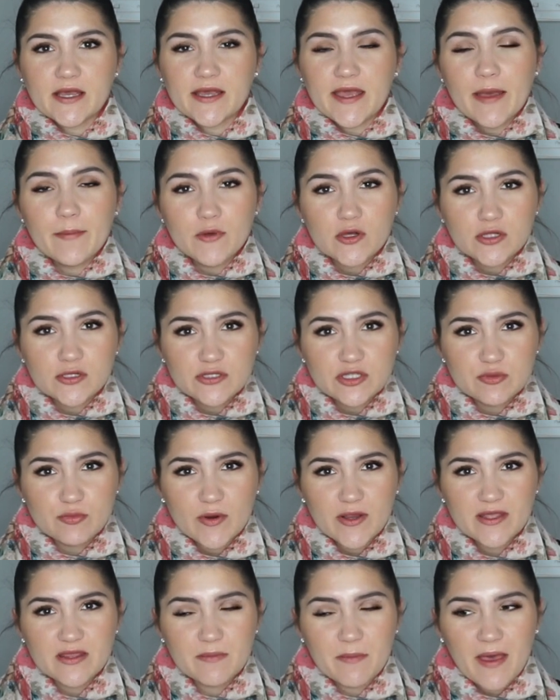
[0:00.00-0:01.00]
a chemical
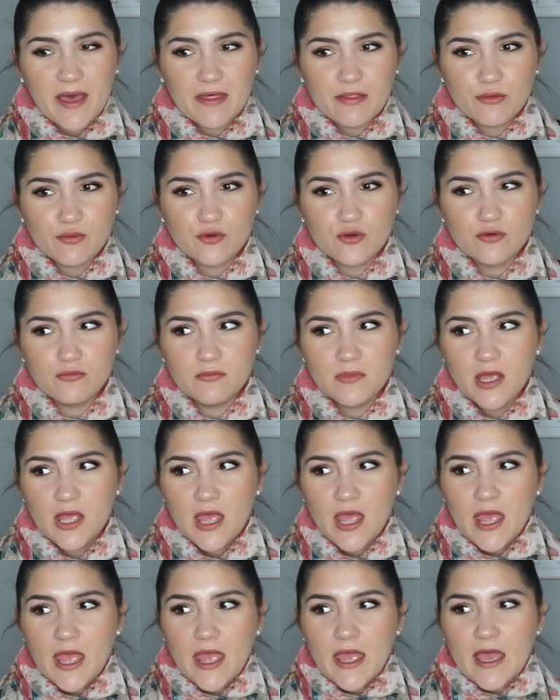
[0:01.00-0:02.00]
spray in the bathroom,
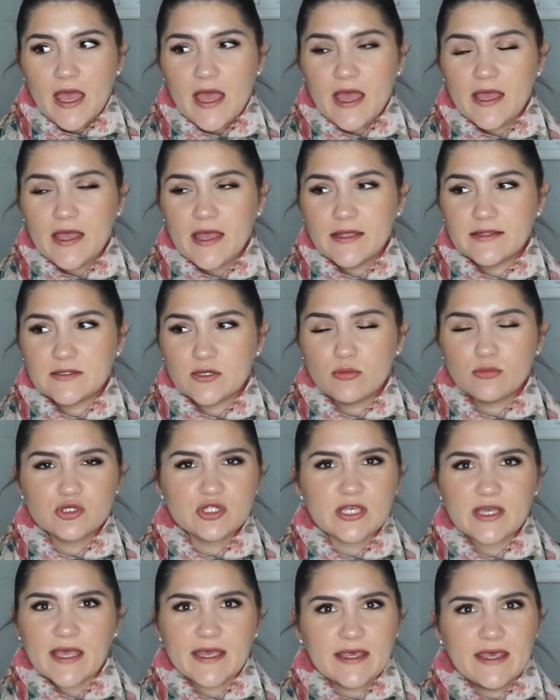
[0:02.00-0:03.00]
it's
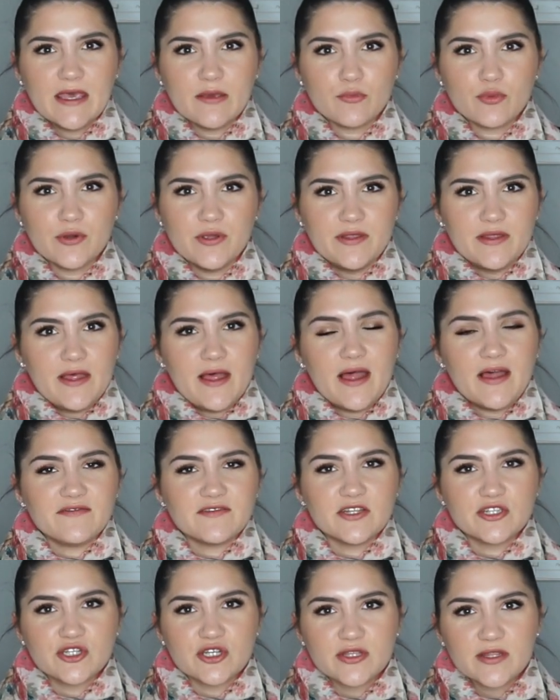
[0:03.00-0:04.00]
almost like I can't breathe. I'll
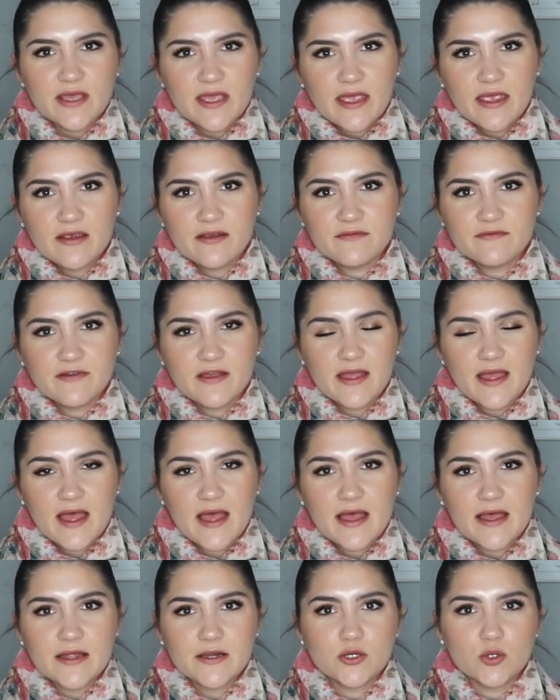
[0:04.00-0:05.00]
have to turn the air vent
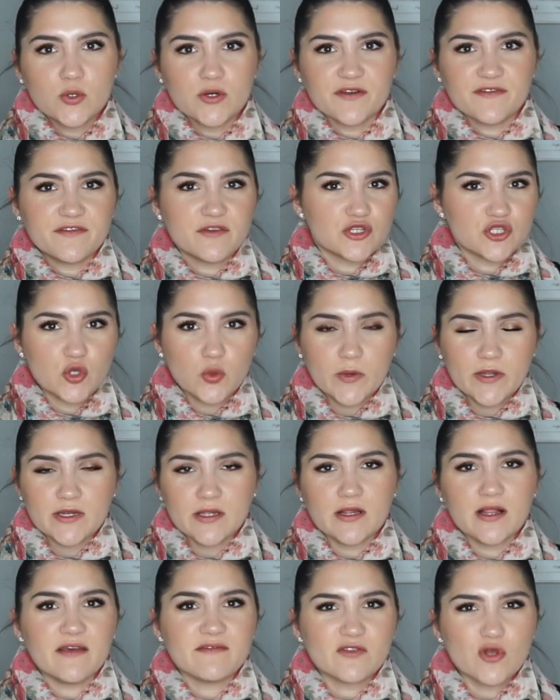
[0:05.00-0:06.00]
on, or if there's a
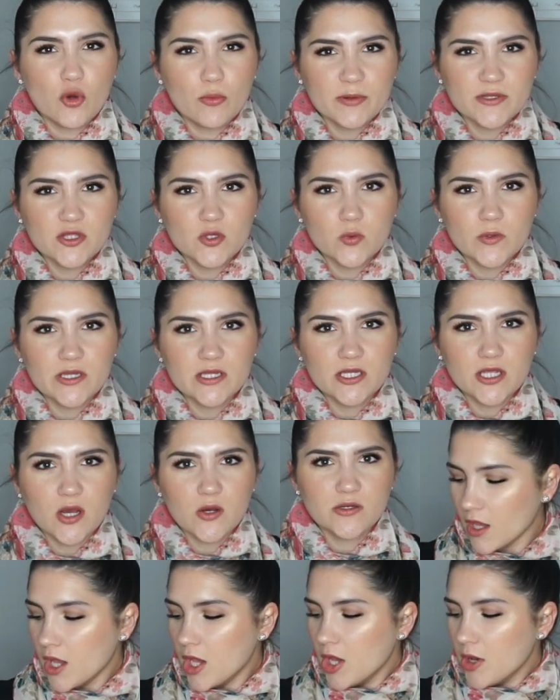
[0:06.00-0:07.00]
window, I'll have to open the
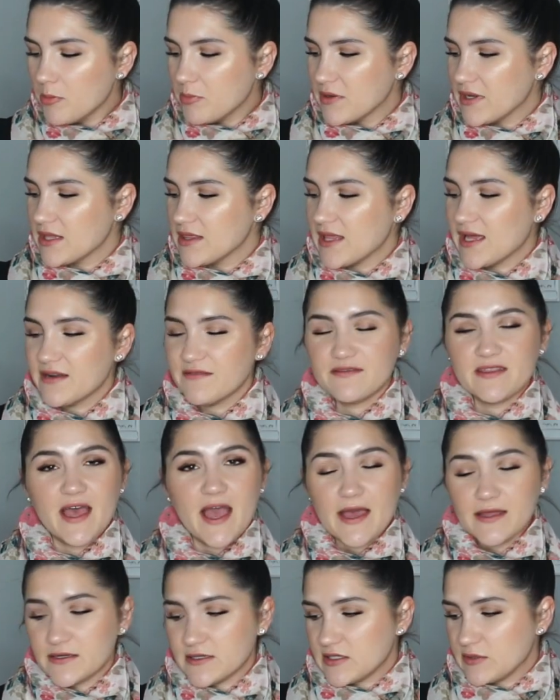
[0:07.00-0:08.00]
window. But a lot of the
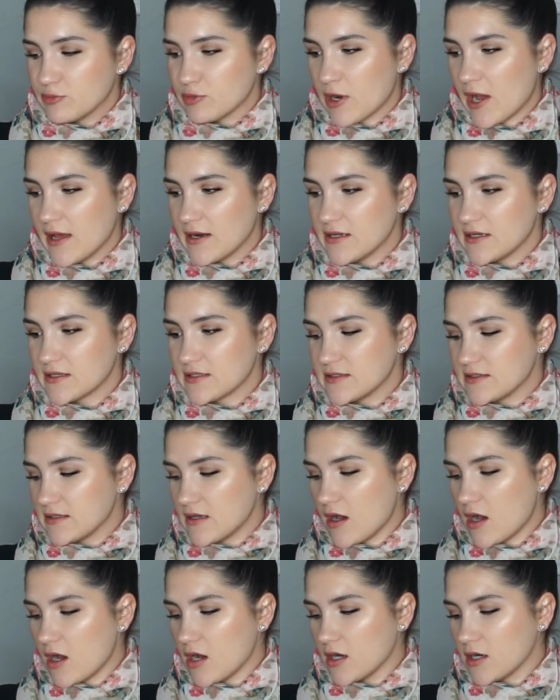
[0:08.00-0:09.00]
Honest
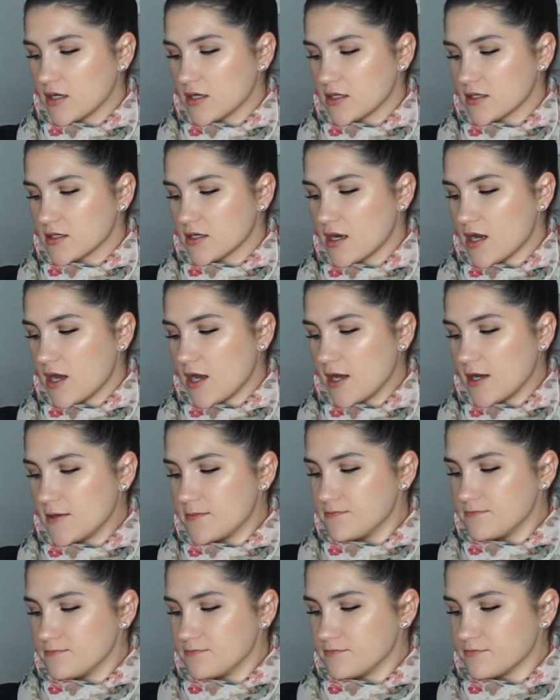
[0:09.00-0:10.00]
products
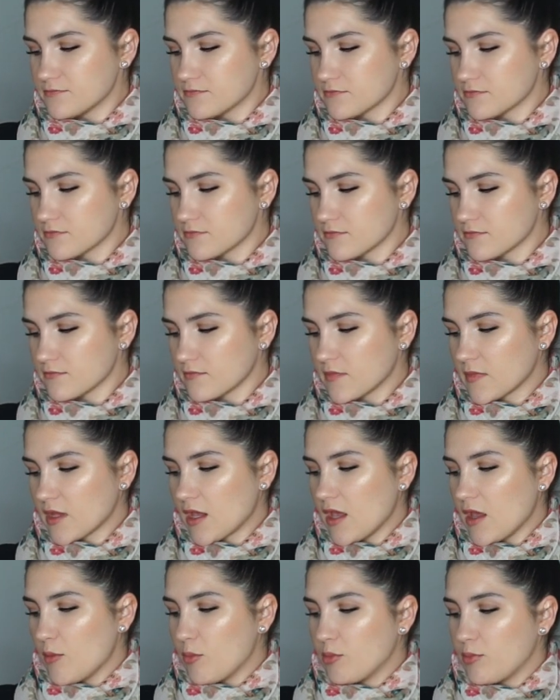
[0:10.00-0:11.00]
are
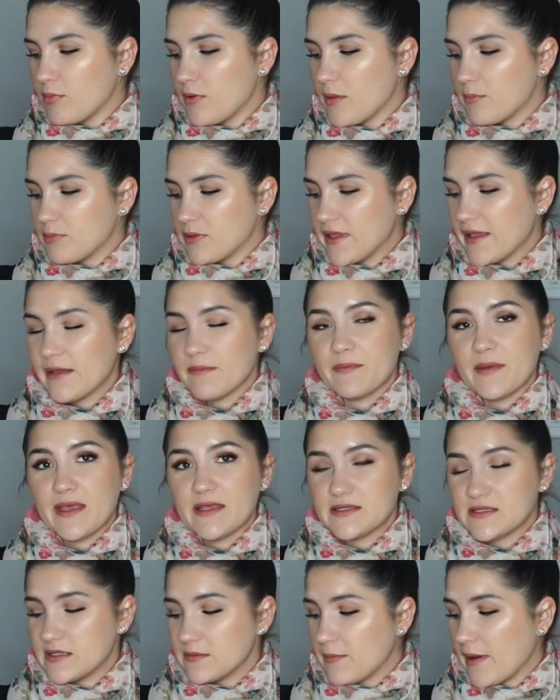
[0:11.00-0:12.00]

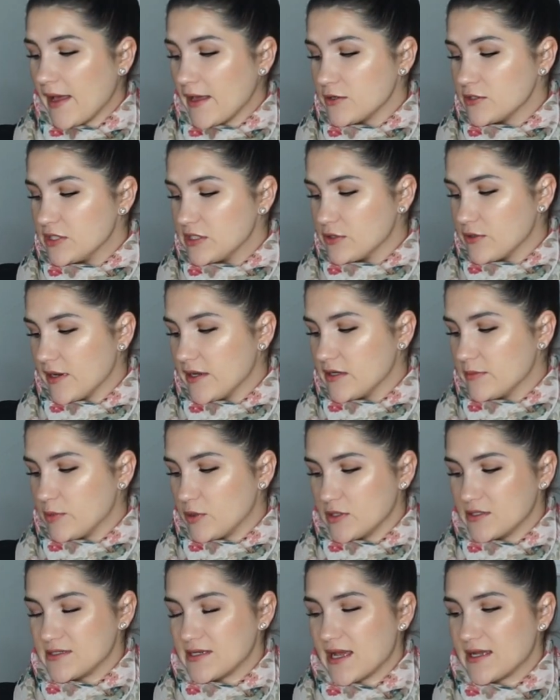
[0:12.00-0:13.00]
plant-based,
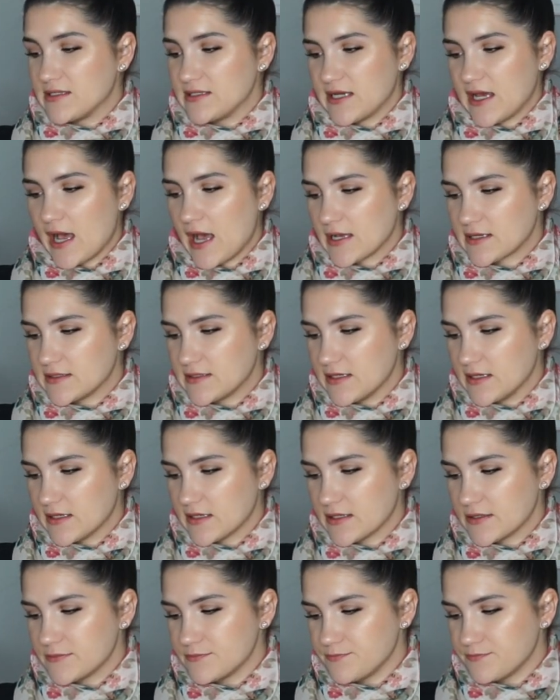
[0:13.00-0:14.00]
biodegradable, and
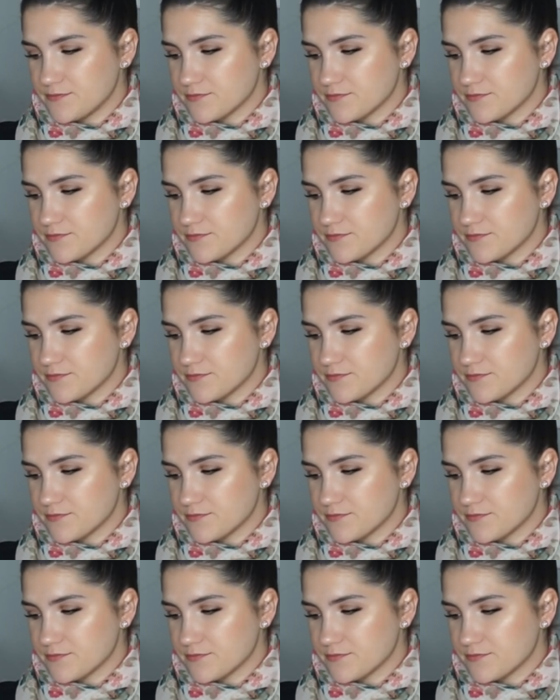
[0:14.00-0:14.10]
non-toxic.